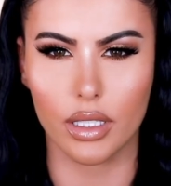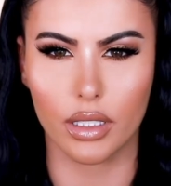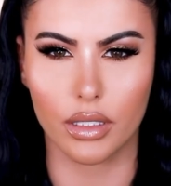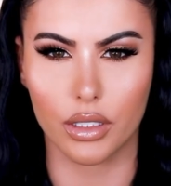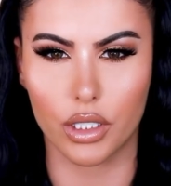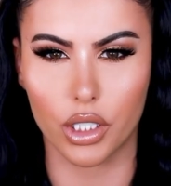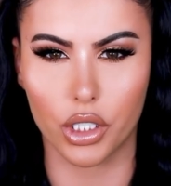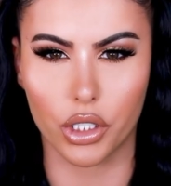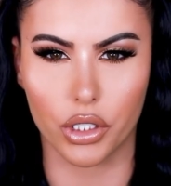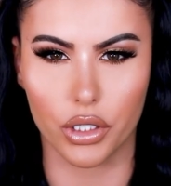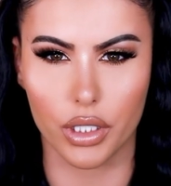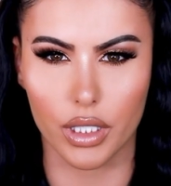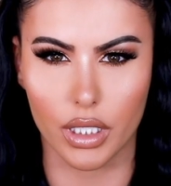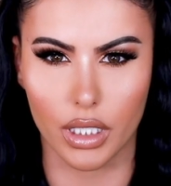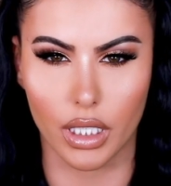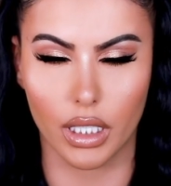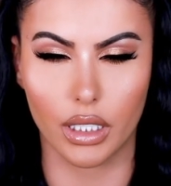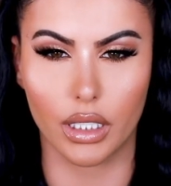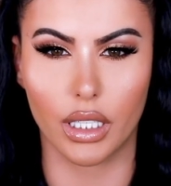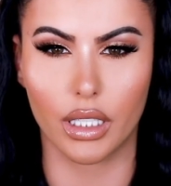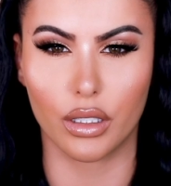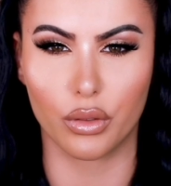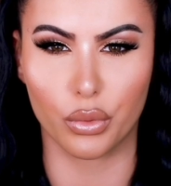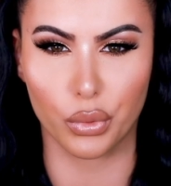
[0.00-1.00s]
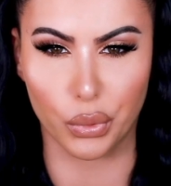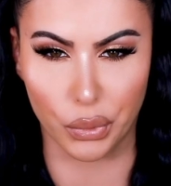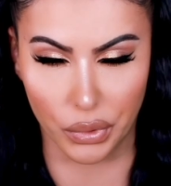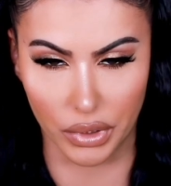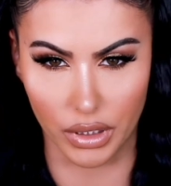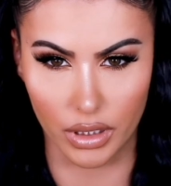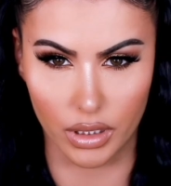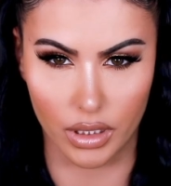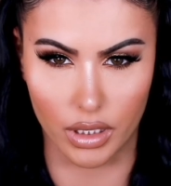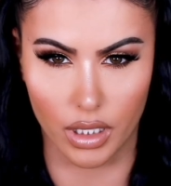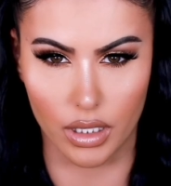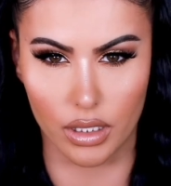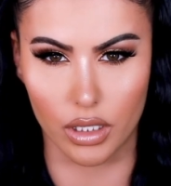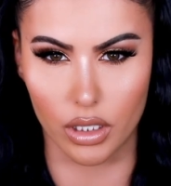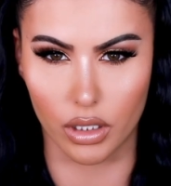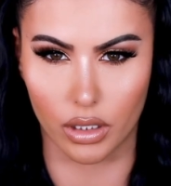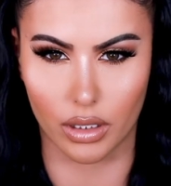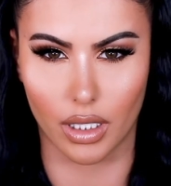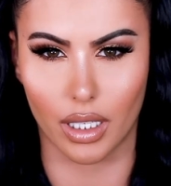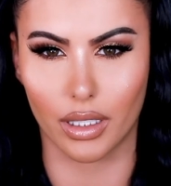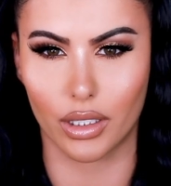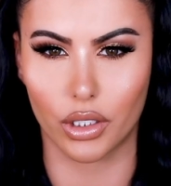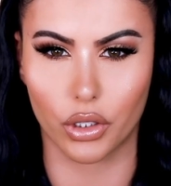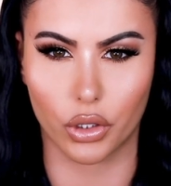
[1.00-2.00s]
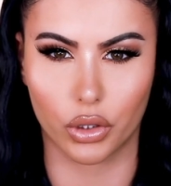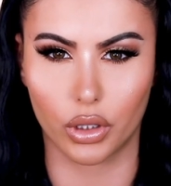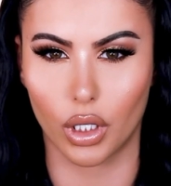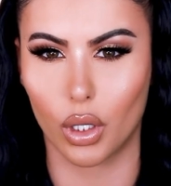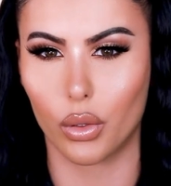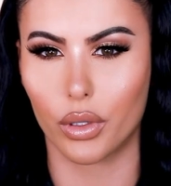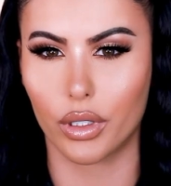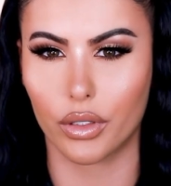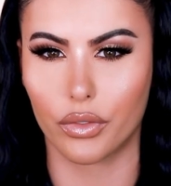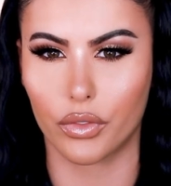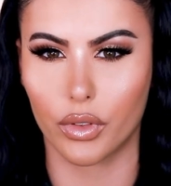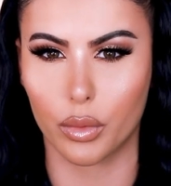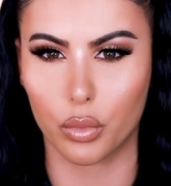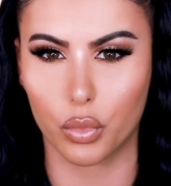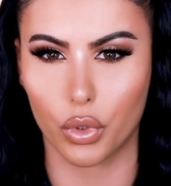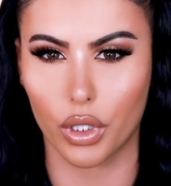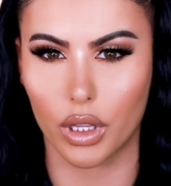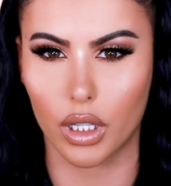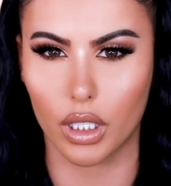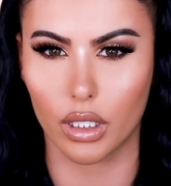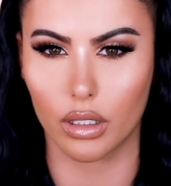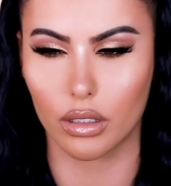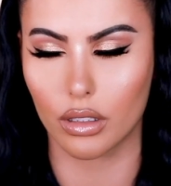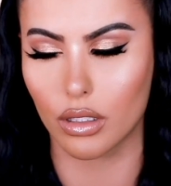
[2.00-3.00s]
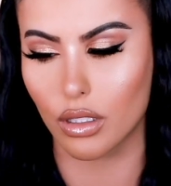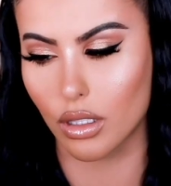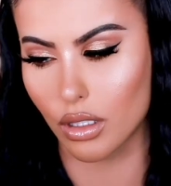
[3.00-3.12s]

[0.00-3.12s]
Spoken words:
into your skin and it really does look like you're glowing from within.